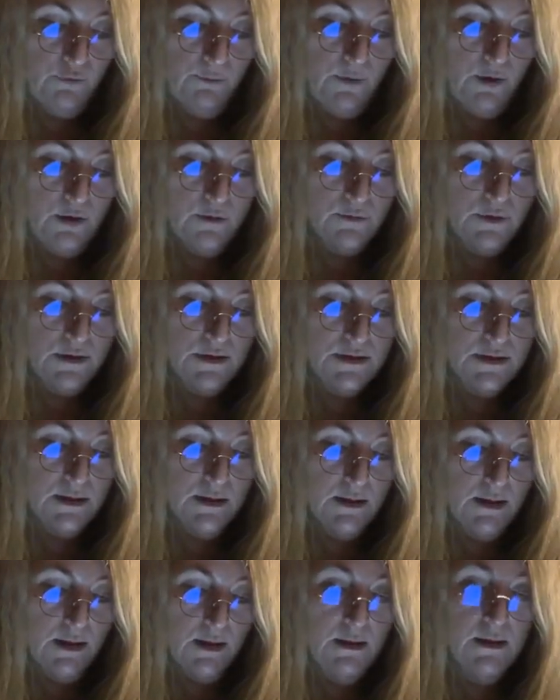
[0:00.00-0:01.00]
a moment
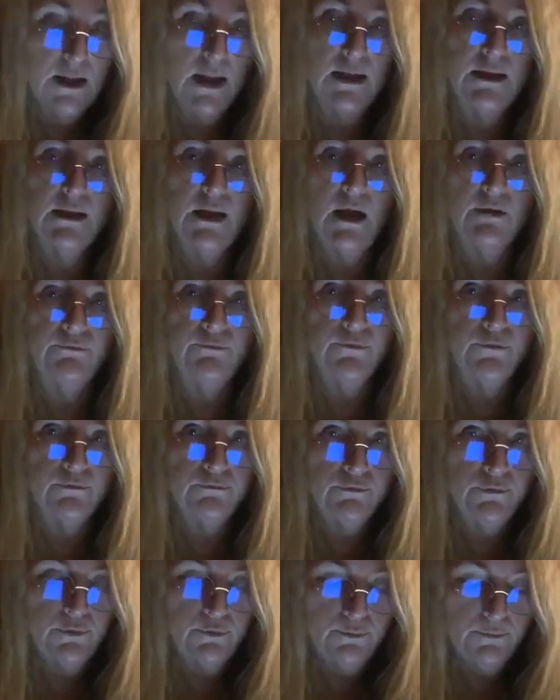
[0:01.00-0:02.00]
and then left the
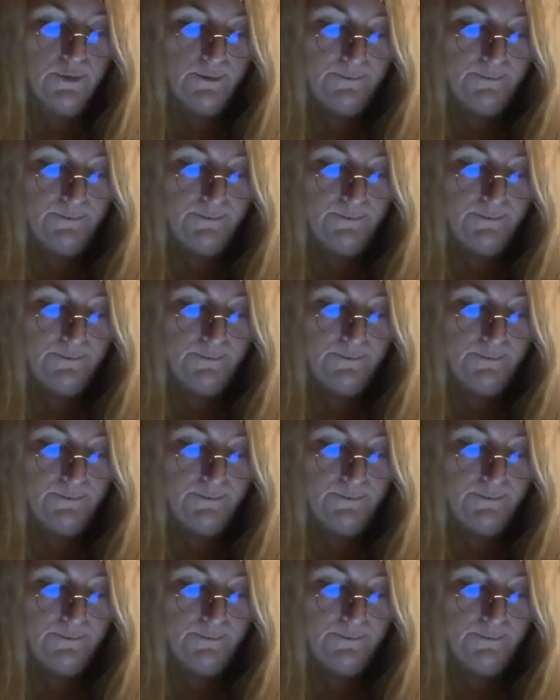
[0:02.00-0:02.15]
room.